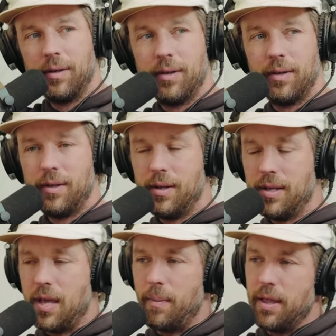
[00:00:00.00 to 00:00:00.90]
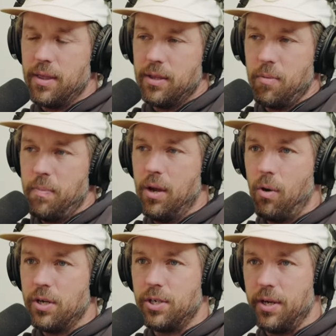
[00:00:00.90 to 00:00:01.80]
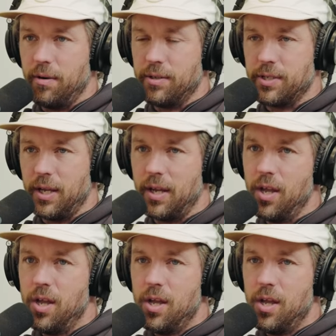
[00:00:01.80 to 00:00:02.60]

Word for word: Yeah. Yeah. My, the, the big question here is like,